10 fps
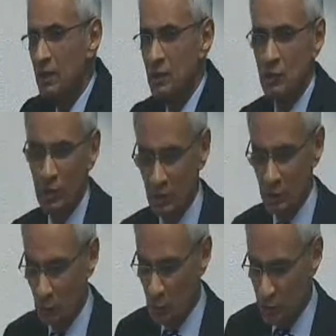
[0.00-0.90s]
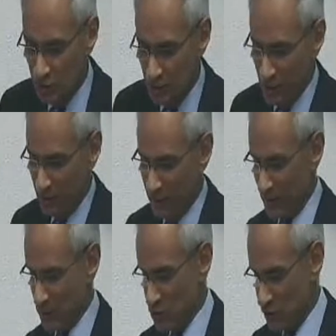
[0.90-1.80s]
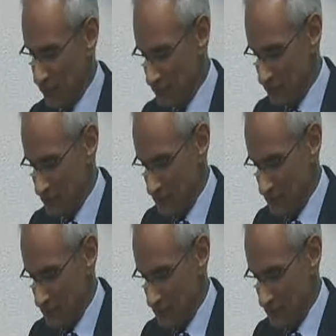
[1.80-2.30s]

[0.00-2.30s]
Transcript: So in conclusion, I'd like to state